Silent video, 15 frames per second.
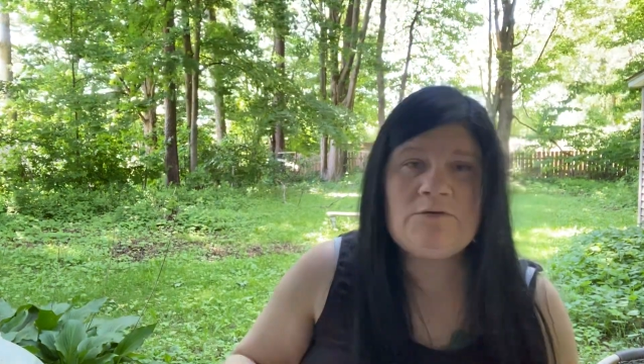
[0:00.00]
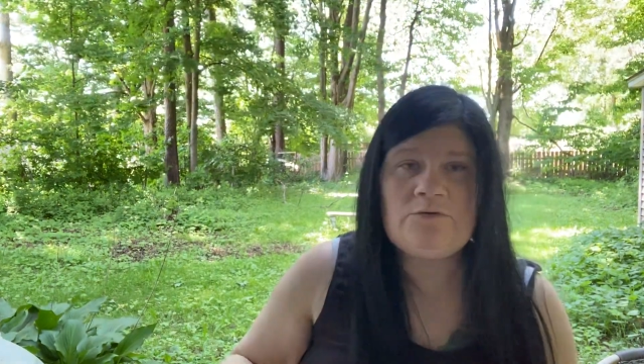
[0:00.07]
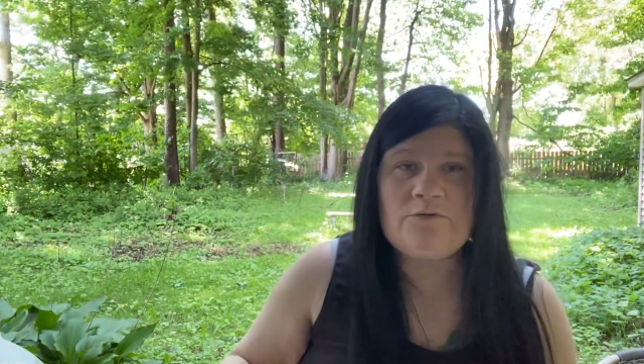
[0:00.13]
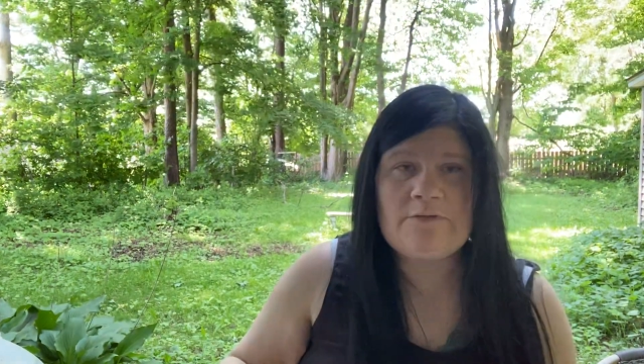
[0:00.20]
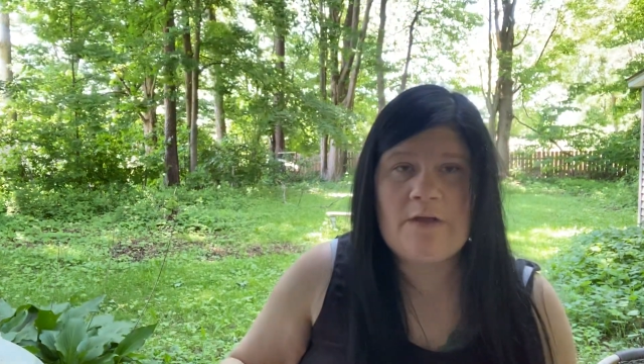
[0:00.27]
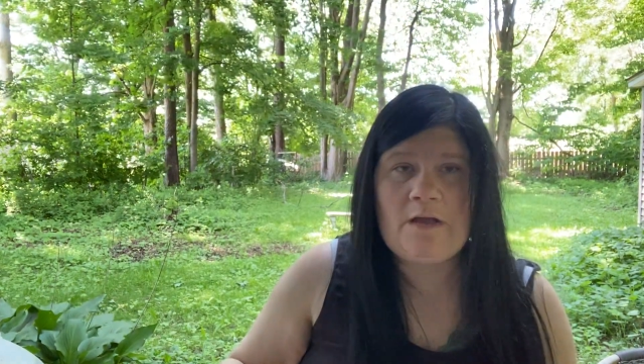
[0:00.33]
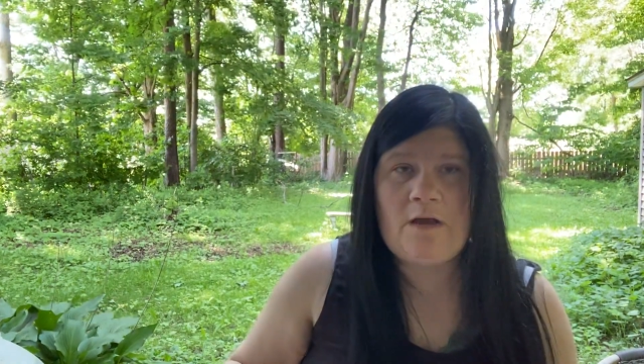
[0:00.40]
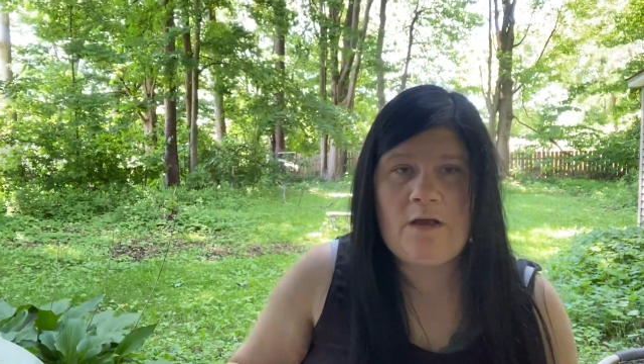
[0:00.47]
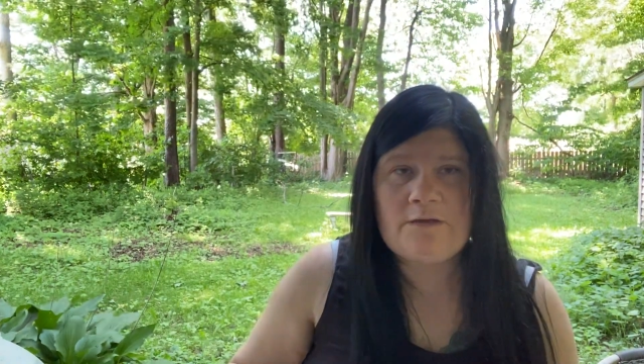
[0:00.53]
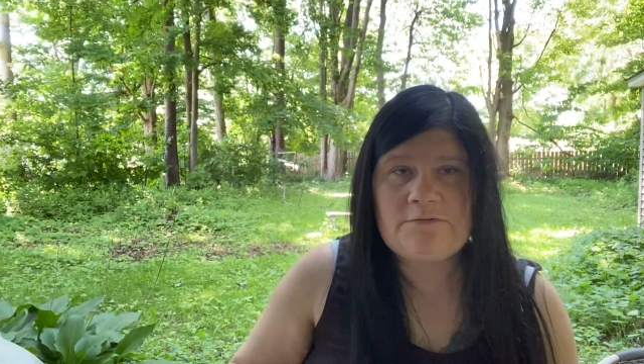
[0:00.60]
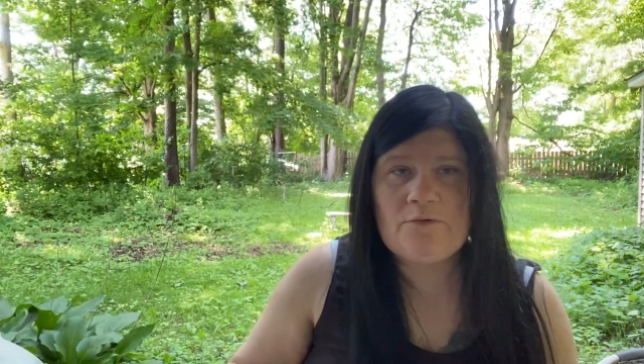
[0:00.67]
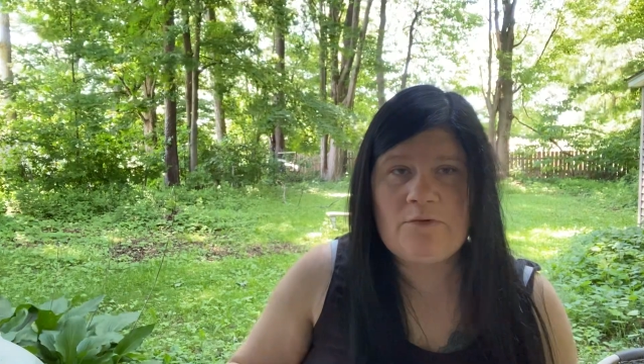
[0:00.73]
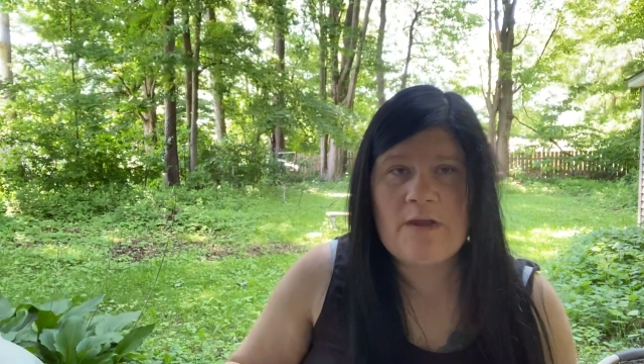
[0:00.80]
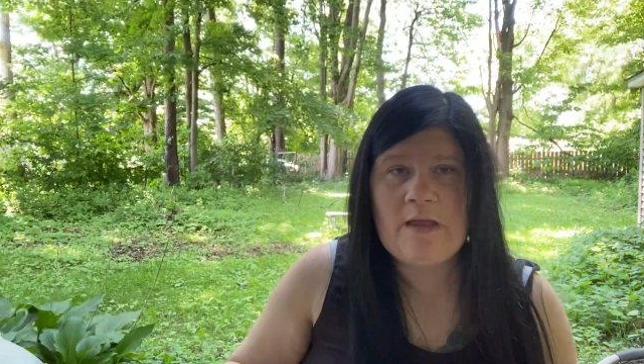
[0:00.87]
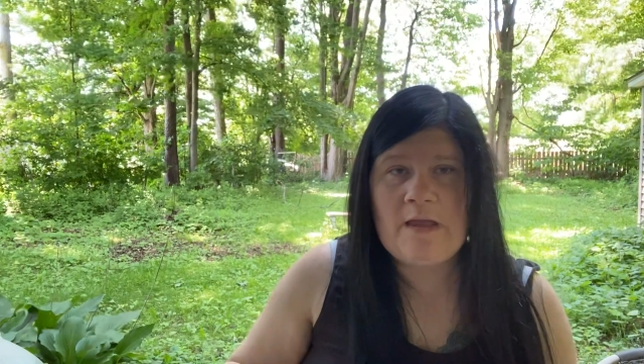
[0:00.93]
So that
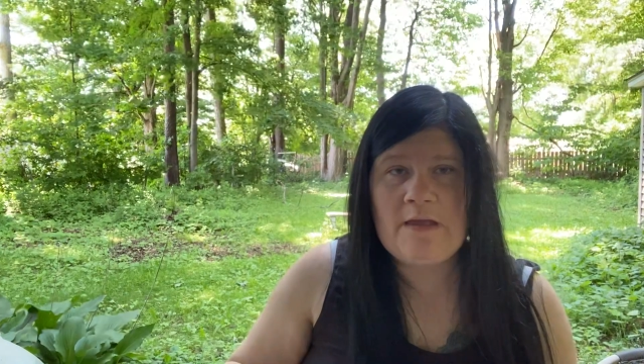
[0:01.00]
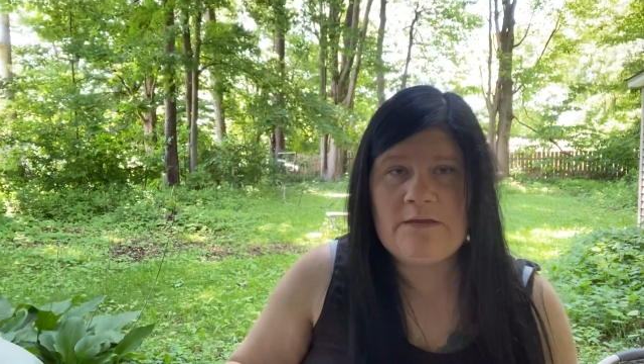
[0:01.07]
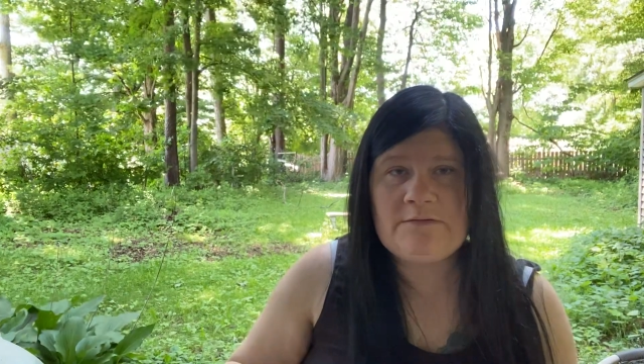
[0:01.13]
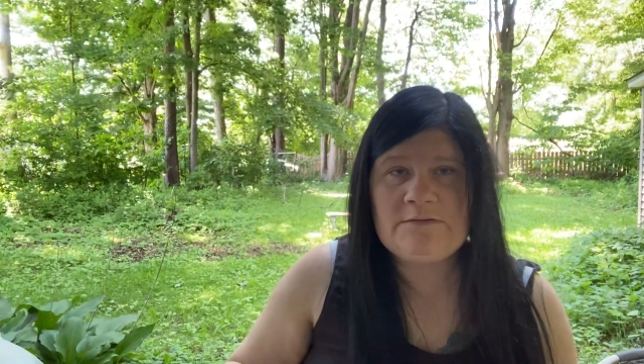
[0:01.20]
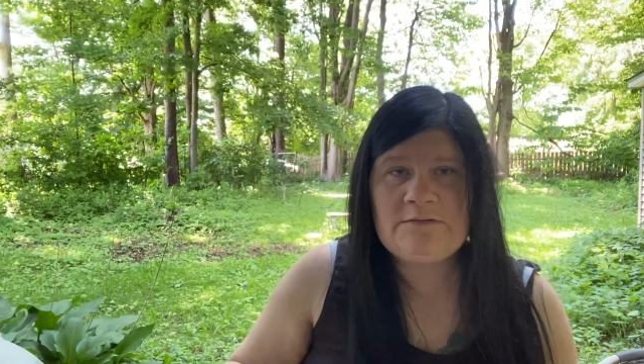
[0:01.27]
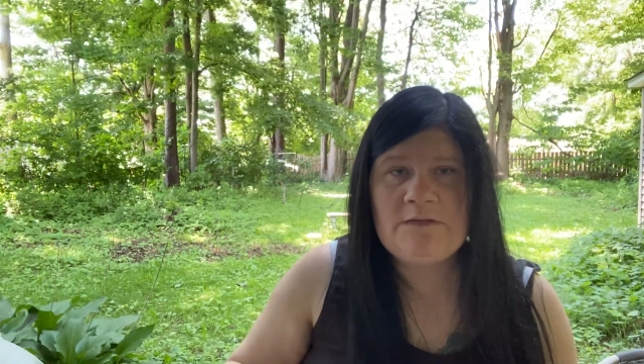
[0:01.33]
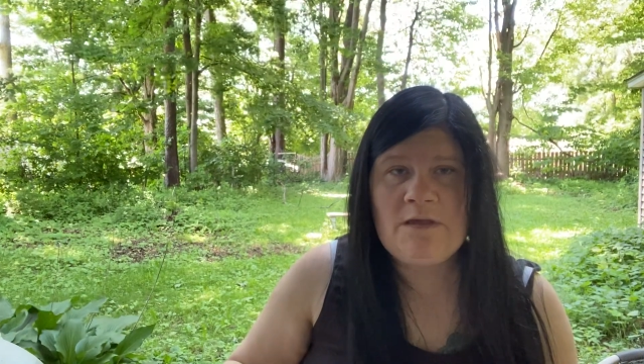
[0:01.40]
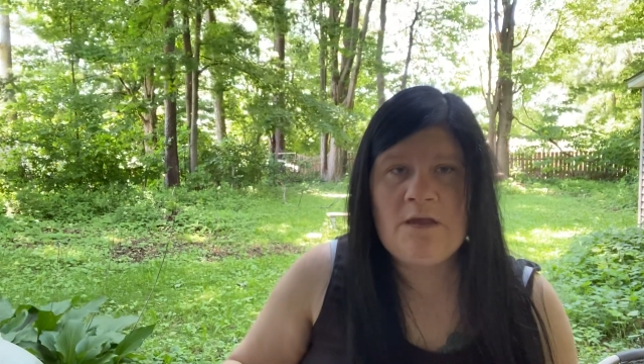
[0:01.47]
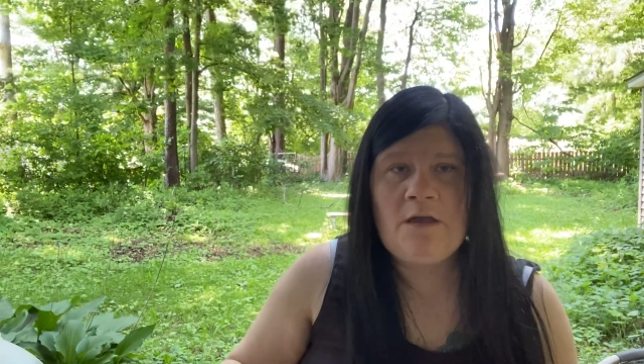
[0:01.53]
also has